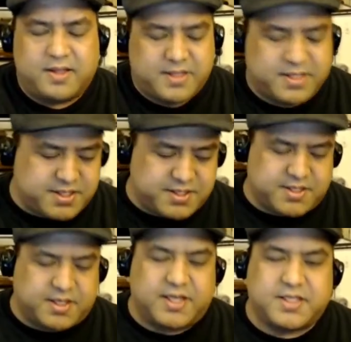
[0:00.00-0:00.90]
this
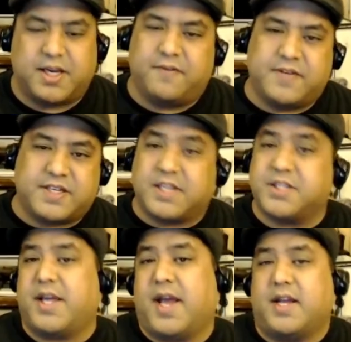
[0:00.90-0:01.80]
instance, like I said, if it's
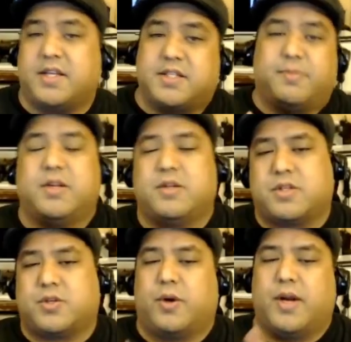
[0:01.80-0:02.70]
actually adding something to the
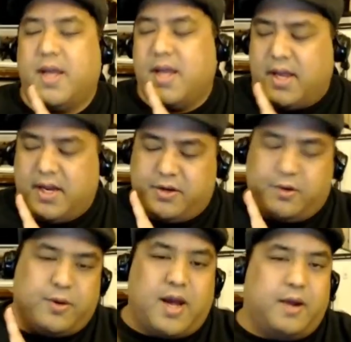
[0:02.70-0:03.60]
story and
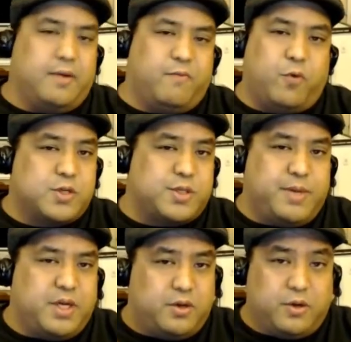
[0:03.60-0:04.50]
you're not forcing
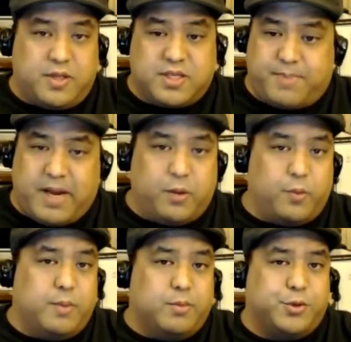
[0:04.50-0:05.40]
me to do this
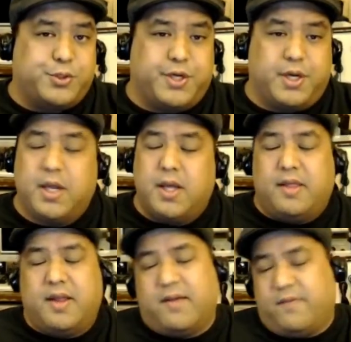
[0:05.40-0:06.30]
pay-to-win bullshit,
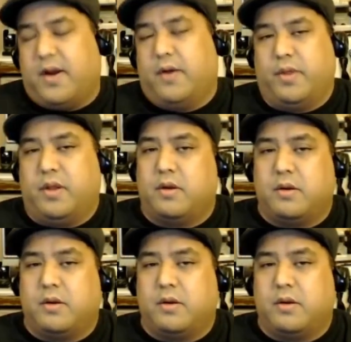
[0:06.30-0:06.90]
then I'm fine with it.